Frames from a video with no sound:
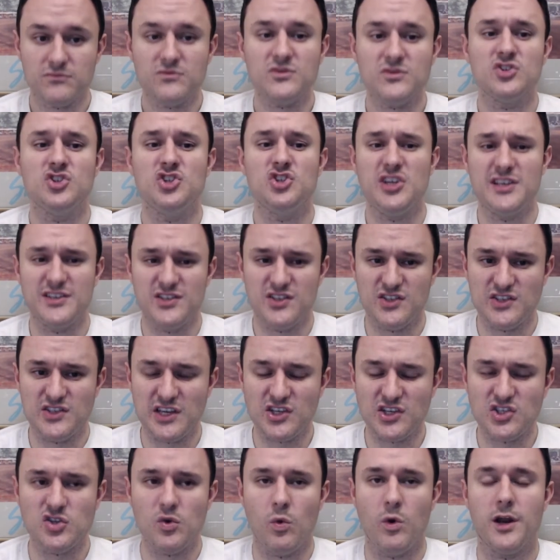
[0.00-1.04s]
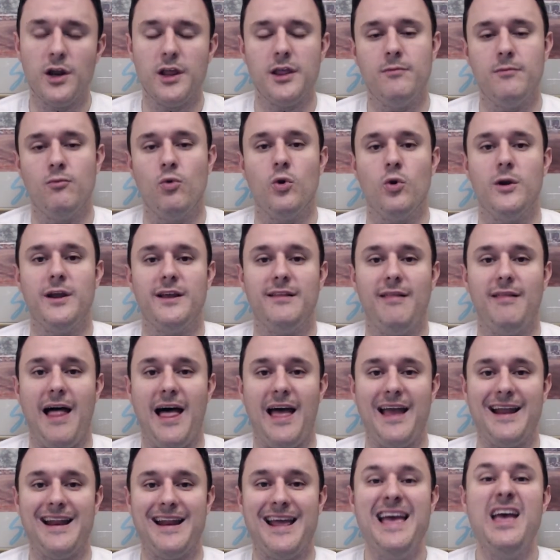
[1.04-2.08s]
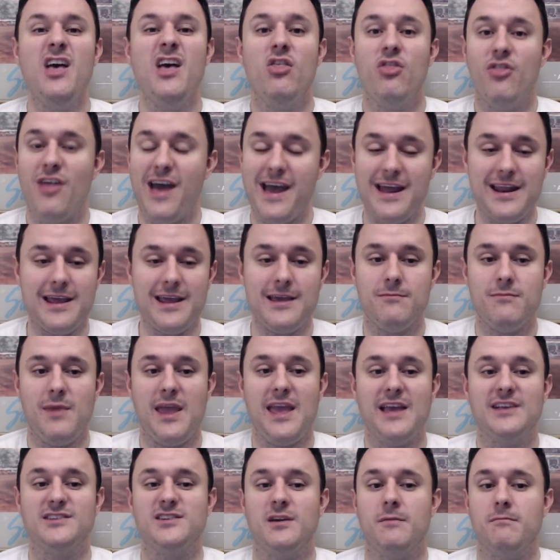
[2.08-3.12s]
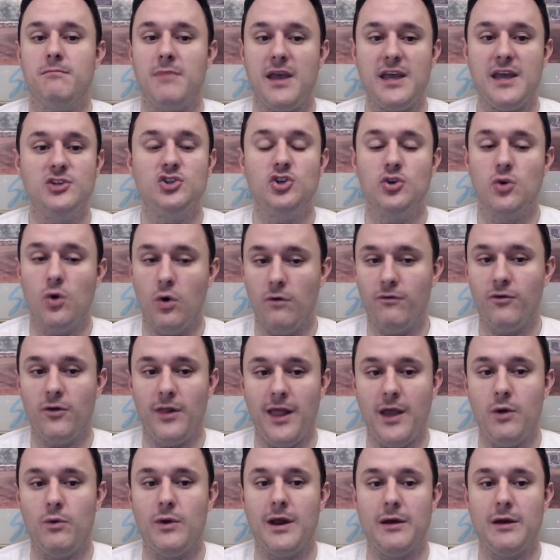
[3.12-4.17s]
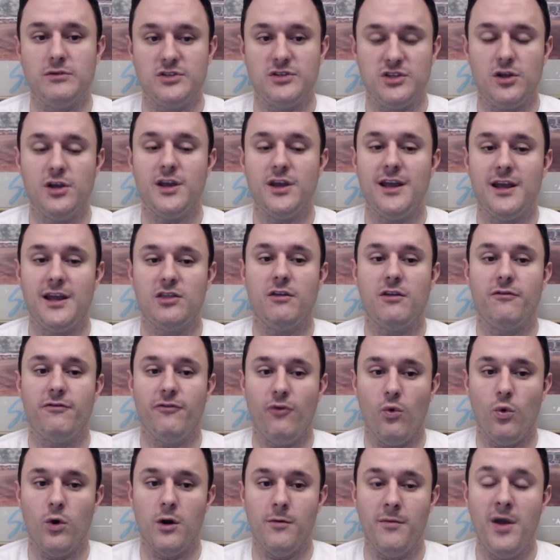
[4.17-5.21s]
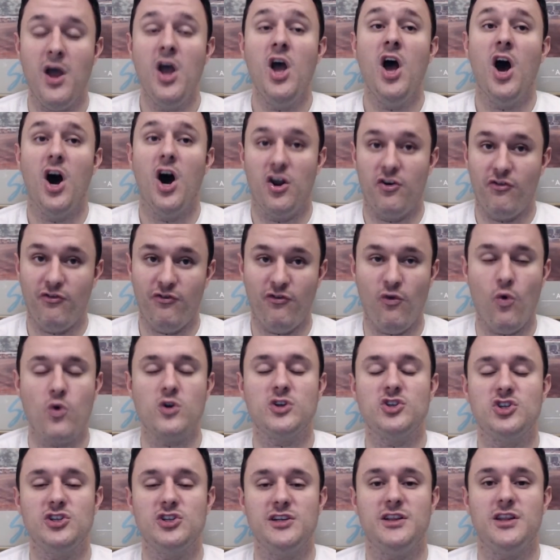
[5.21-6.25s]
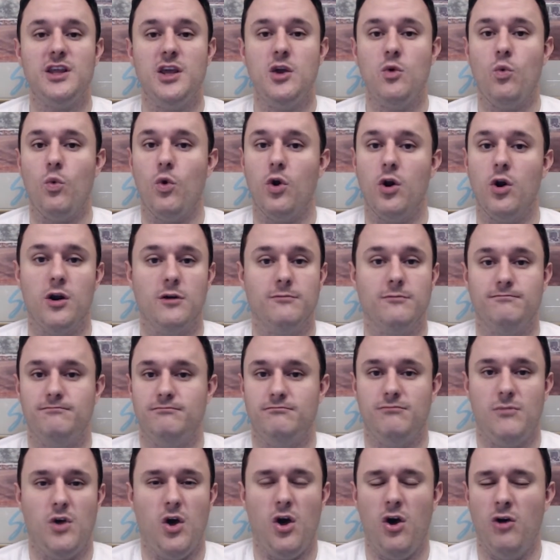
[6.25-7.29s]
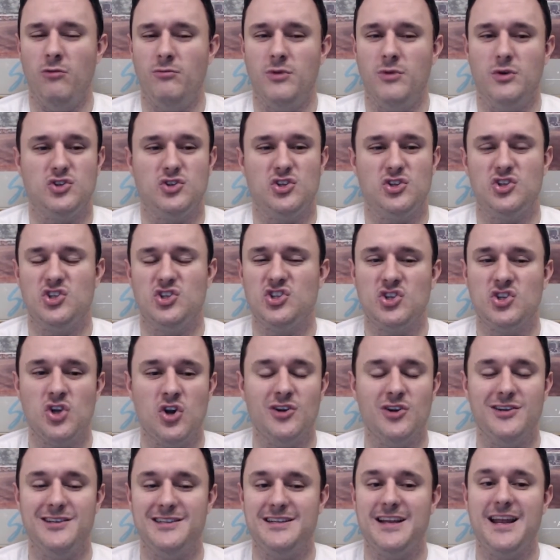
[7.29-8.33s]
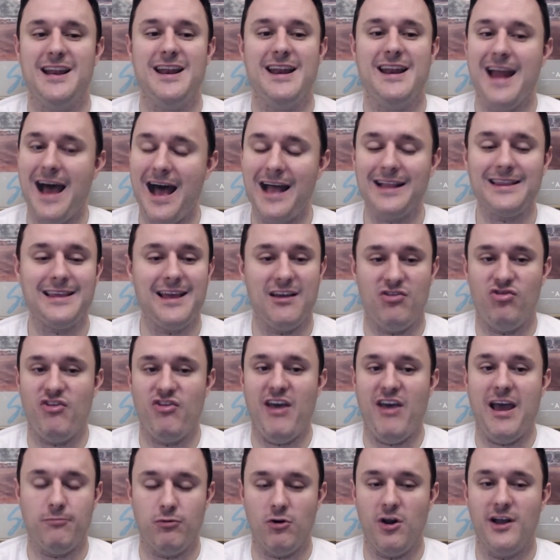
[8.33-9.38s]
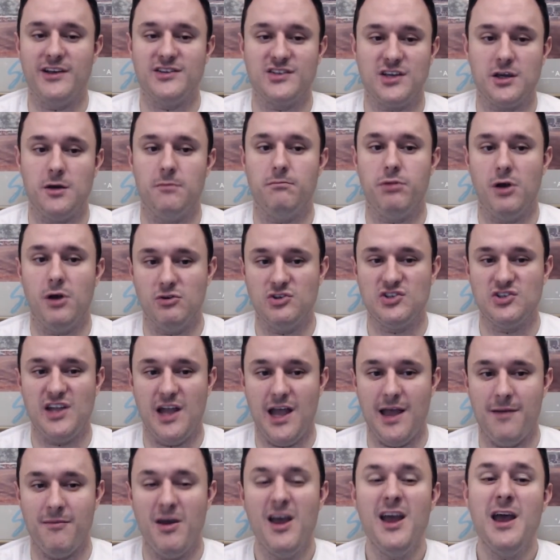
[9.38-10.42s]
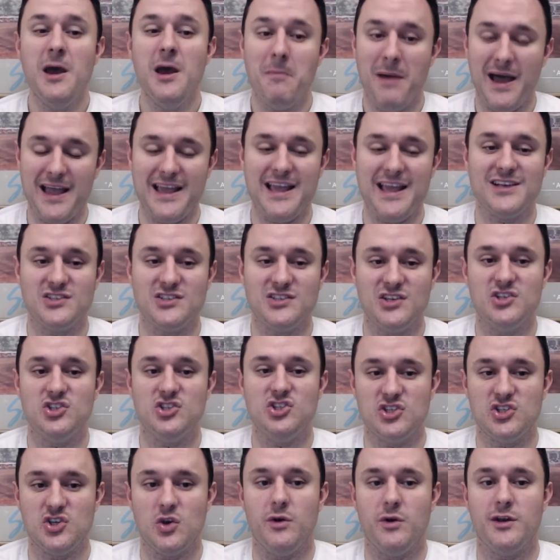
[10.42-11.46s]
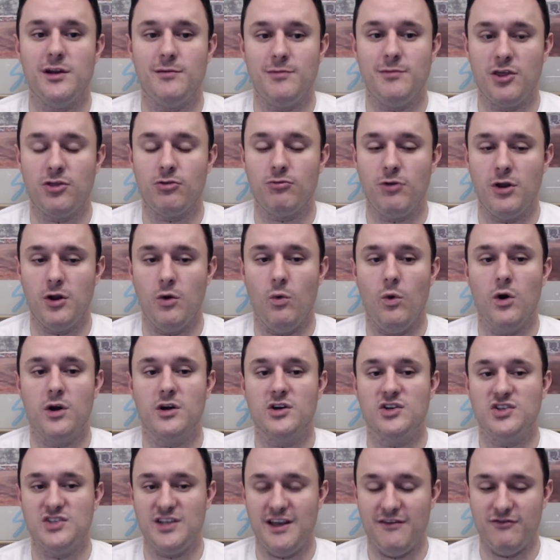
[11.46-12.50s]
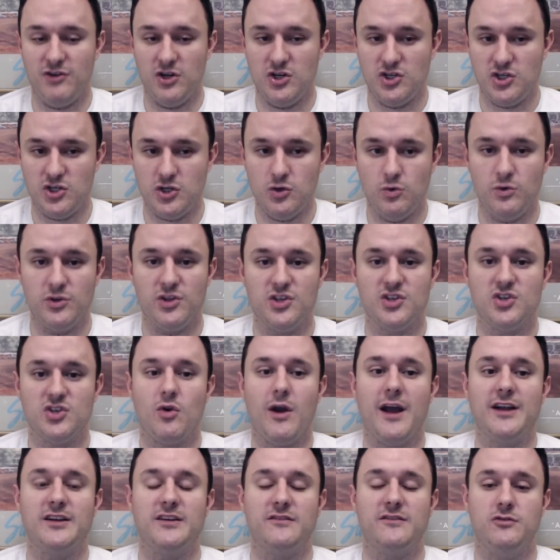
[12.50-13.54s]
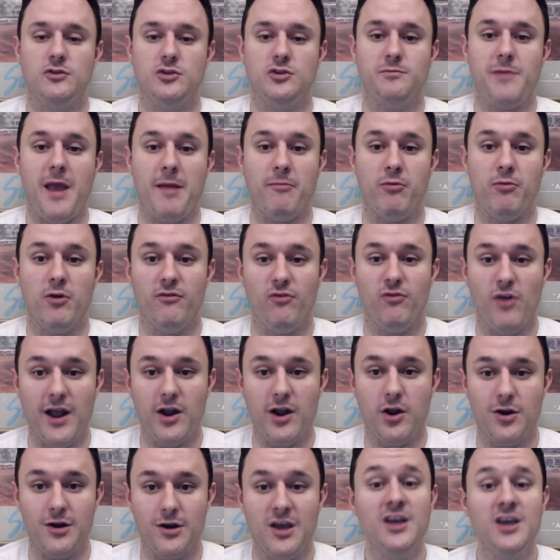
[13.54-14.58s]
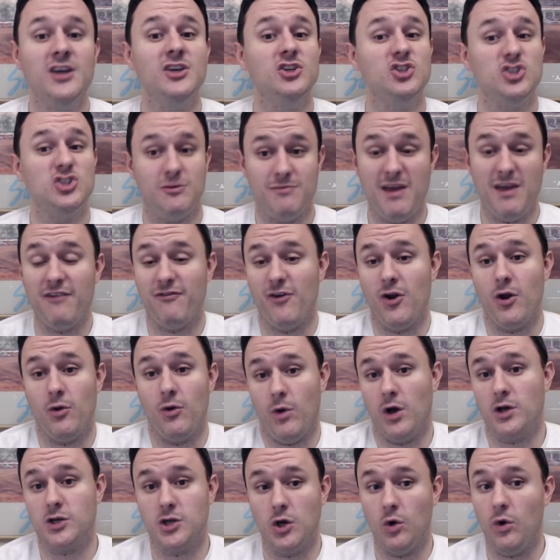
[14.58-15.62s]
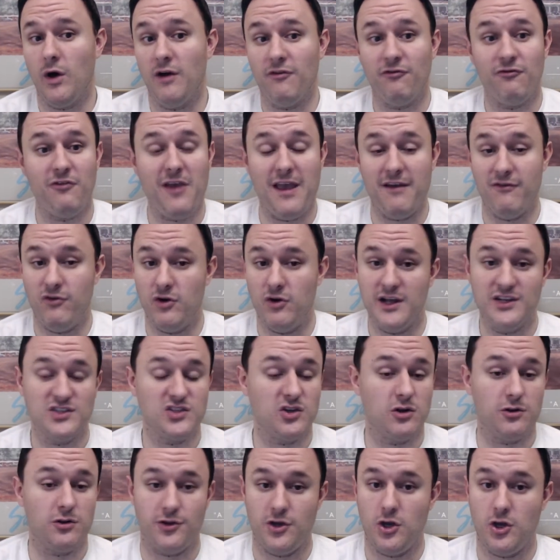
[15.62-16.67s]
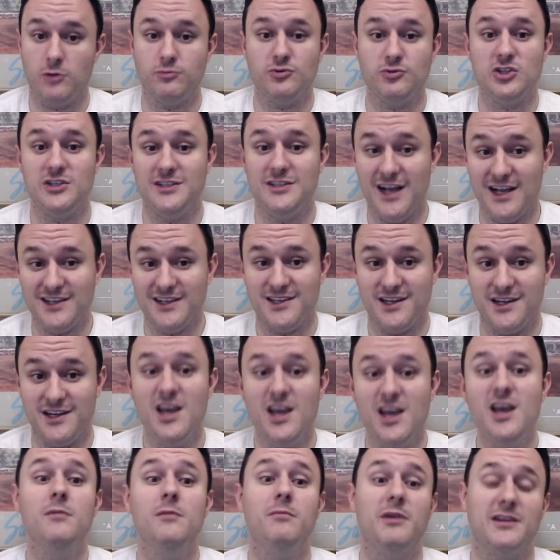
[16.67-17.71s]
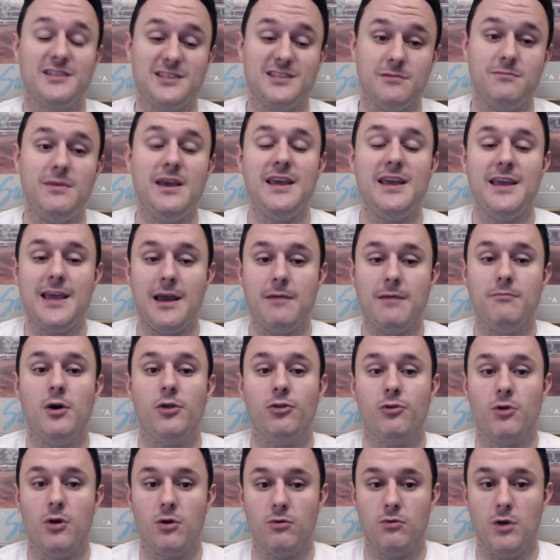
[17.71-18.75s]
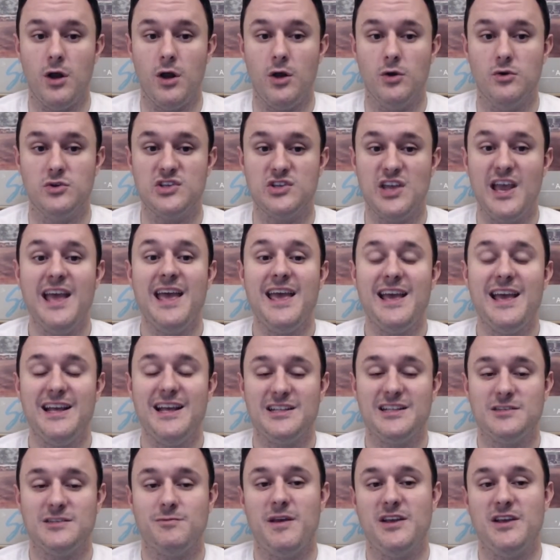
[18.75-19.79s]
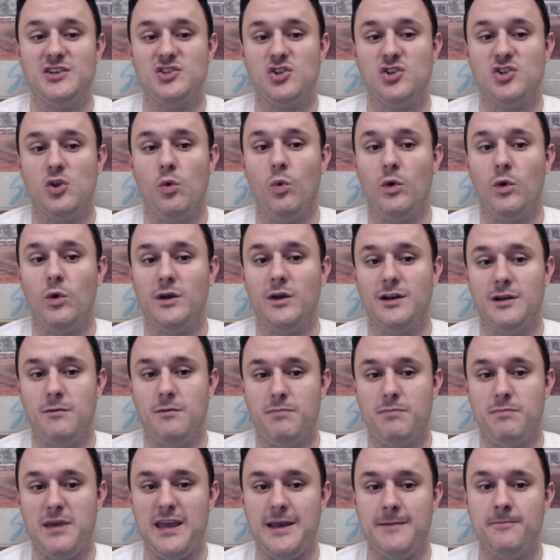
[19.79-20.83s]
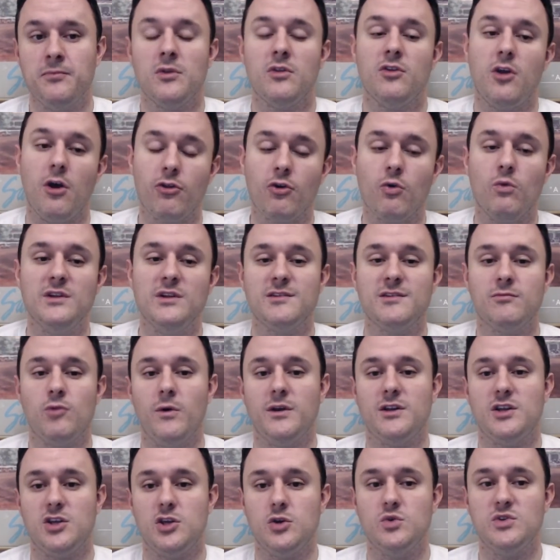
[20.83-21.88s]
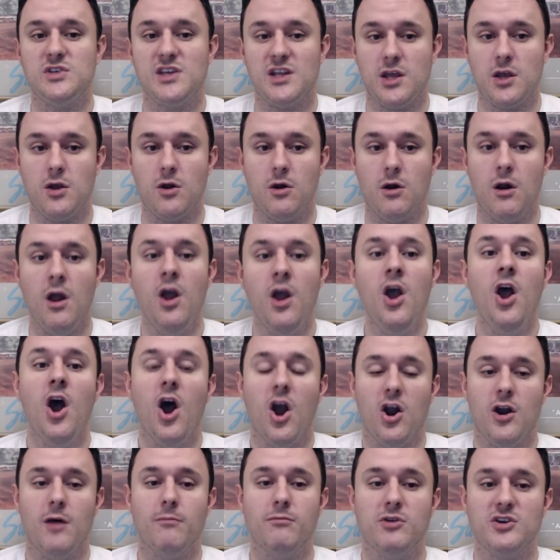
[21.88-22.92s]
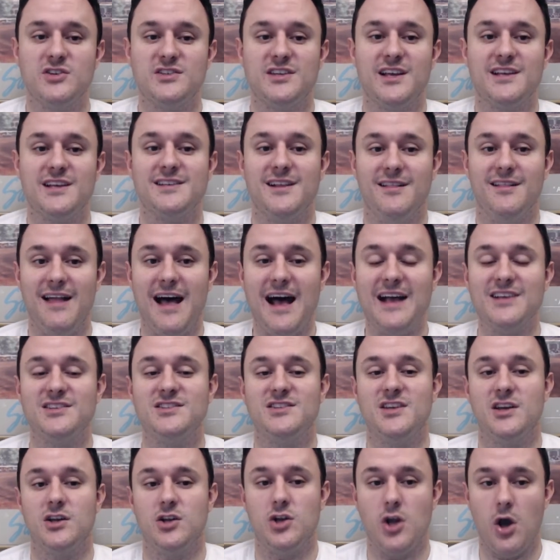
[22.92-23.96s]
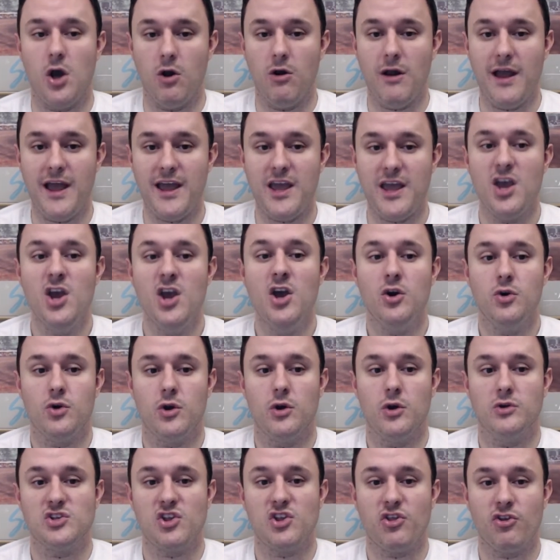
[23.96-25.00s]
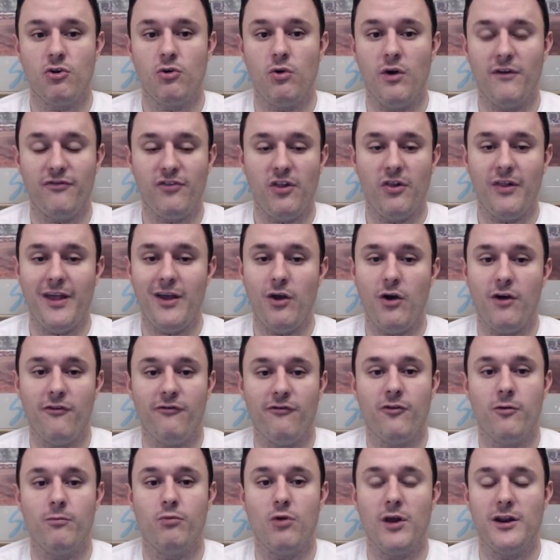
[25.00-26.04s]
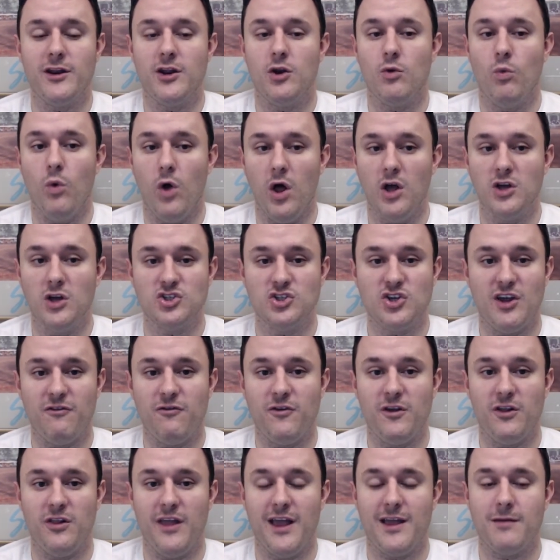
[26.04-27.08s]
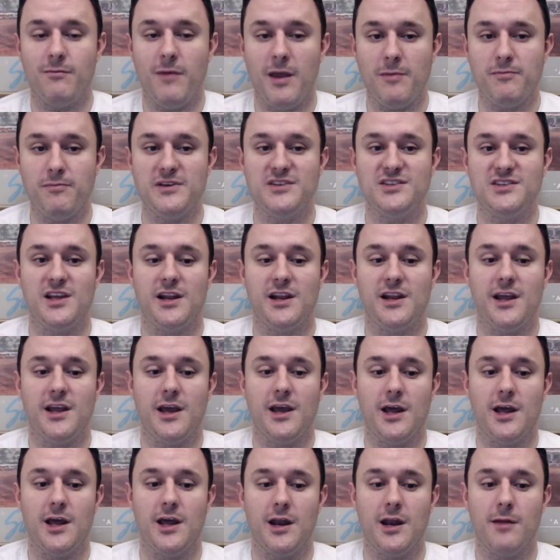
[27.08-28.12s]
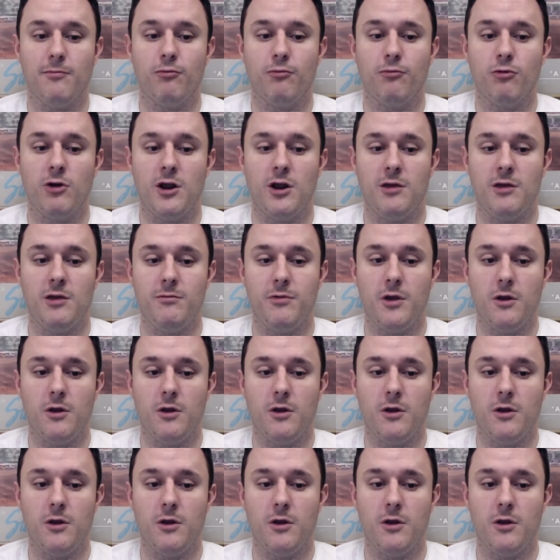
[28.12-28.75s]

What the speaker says: She is 6-1 on the morning line. That hit me as a major overlay when I was looking at the form. Unfortunately, we're almost certain to not get that price come post time. My guess is she's going to be 3-1 or 7-2 with the scratch of Newspaper of Record. She may very well go off favorite. I certainly hope she doesn't. But to me, Get Mother a Rose hits me as the one to beat. The other ones I'm going to use in here are number 6, La Signare, who goes third off the layoff for Brendan Walsh. I feel like might be sitting on a pretty big race.